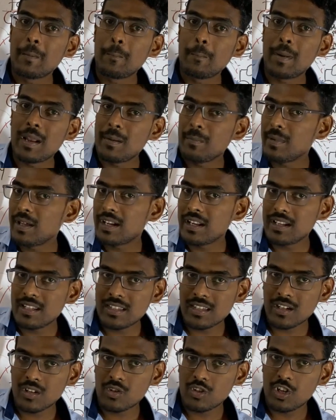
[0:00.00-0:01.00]
pulmonary
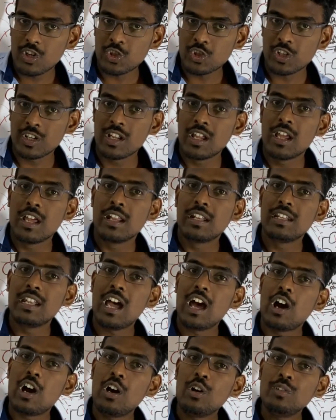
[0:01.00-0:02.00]
circulation.
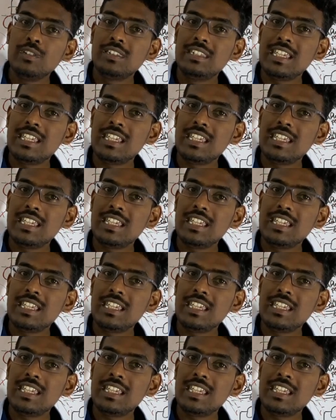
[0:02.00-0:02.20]
Now